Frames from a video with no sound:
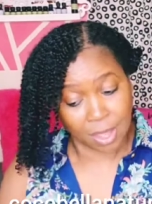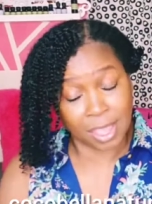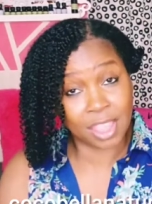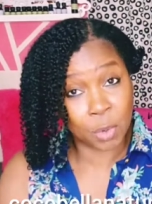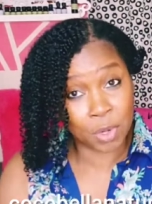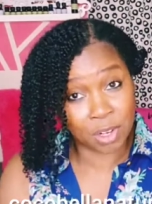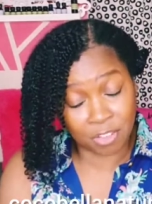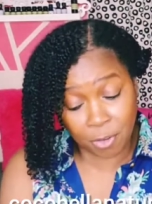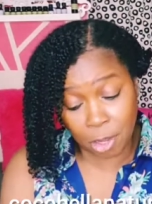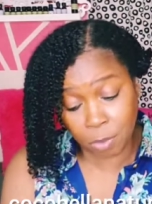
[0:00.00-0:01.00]
And then we're gonna
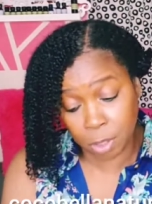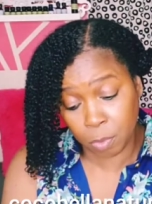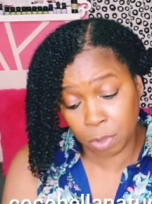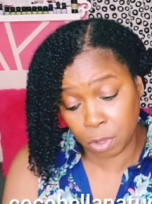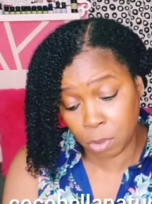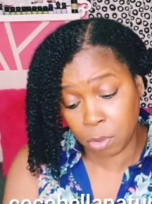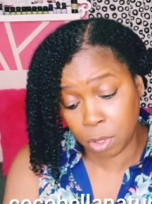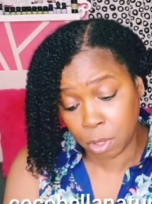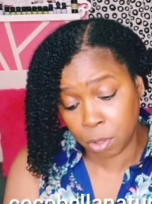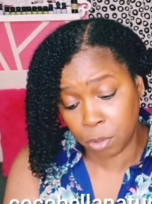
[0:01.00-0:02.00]
follow it up with the
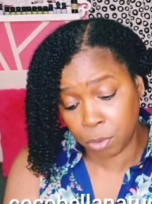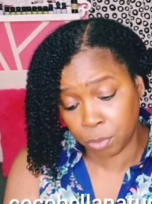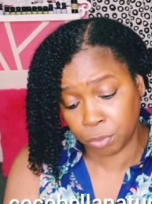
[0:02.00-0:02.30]
oil.